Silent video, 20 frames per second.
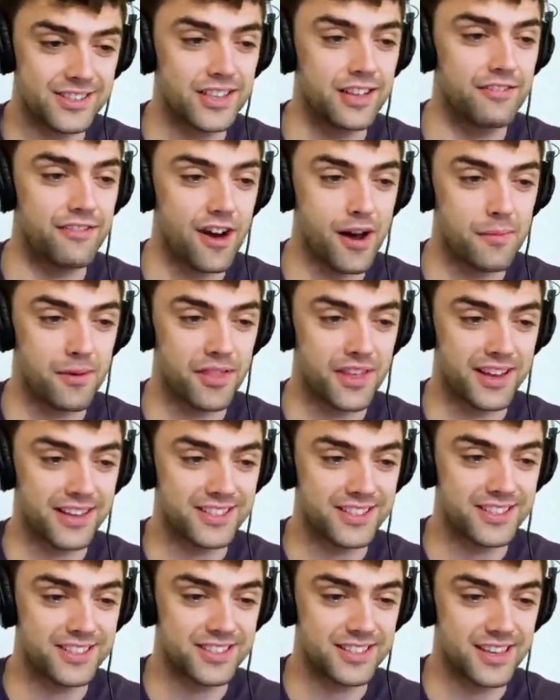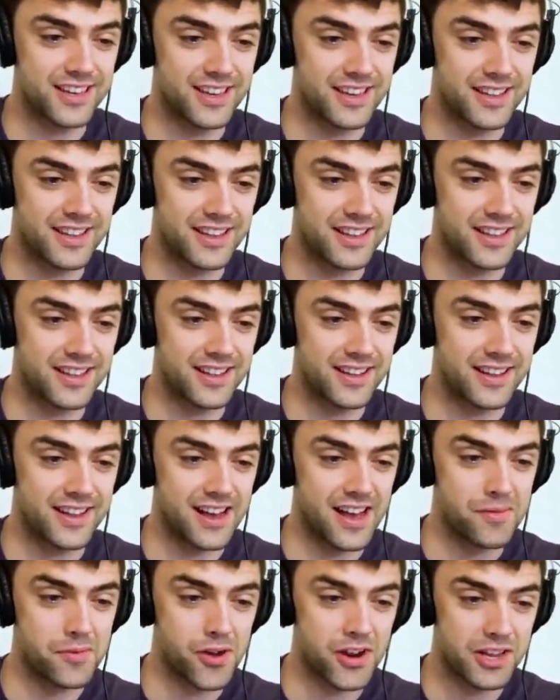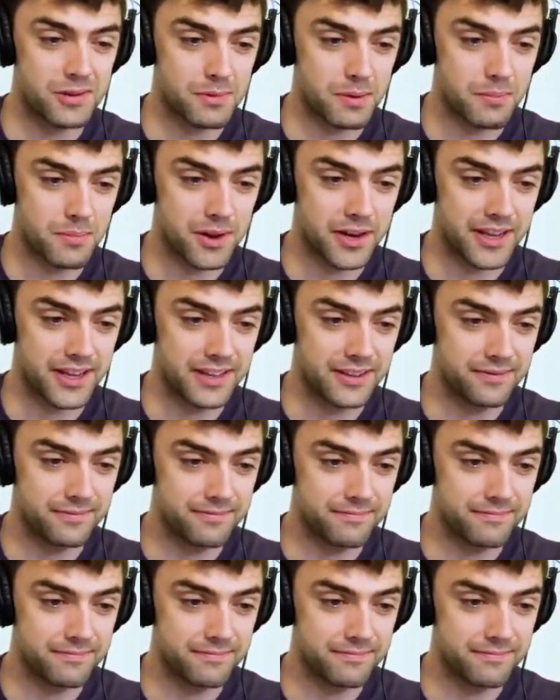the farmer thinks I'm earning my money.